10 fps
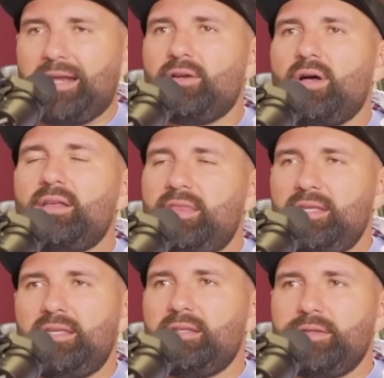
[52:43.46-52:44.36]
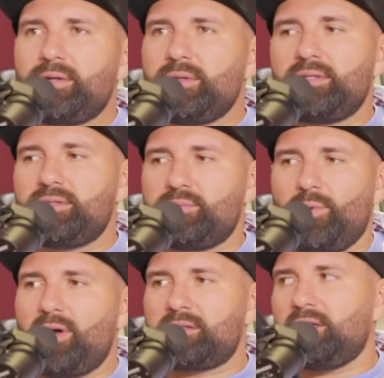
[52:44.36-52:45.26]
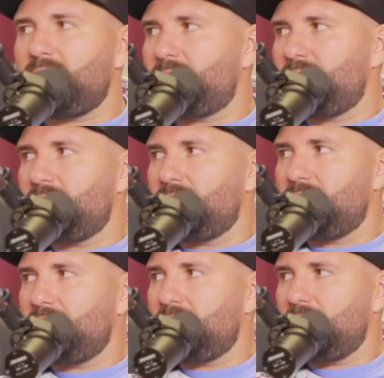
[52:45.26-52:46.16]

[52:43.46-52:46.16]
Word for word: I don't. I think he literally just walked up. He was a